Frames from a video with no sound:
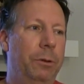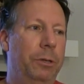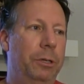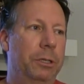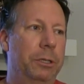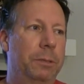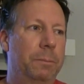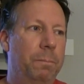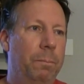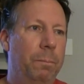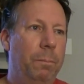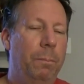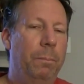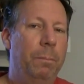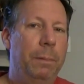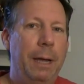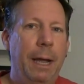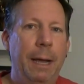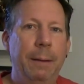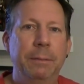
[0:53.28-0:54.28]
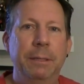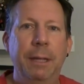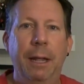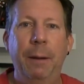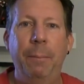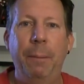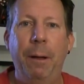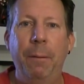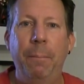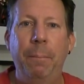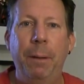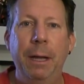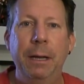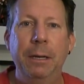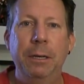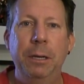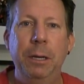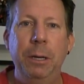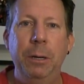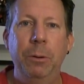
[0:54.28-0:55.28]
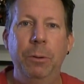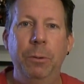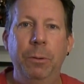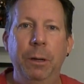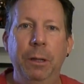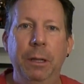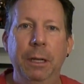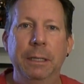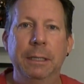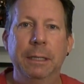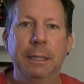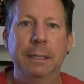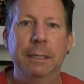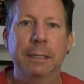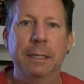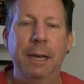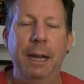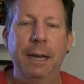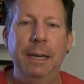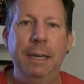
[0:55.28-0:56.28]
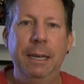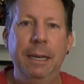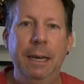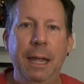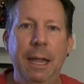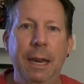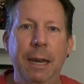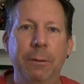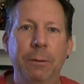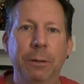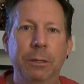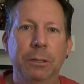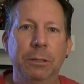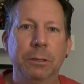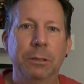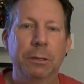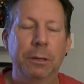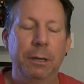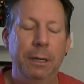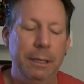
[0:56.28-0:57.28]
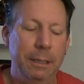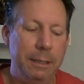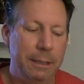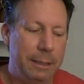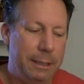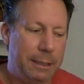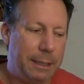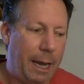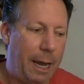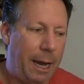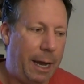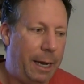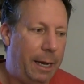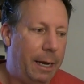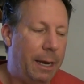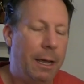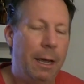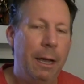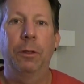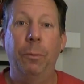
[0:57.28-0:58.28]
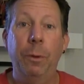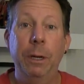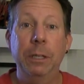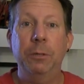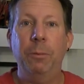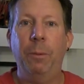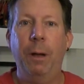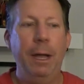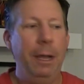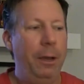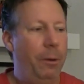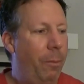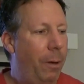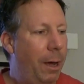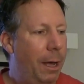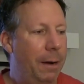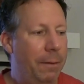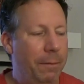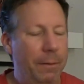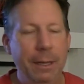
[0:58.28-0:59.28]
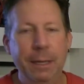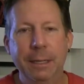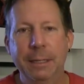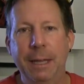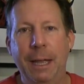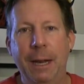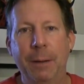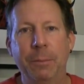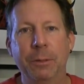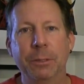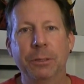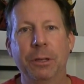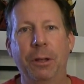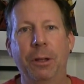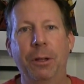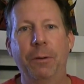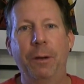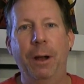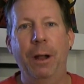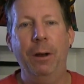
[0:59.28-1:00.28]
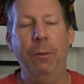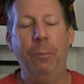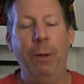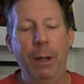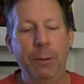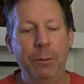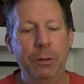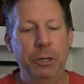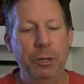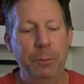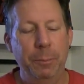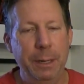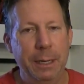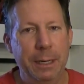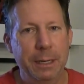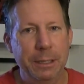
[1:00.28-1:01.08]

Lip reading: Just times that amount by 2 really since 1980, which is insane. The reason why you want these animals all around and why we should be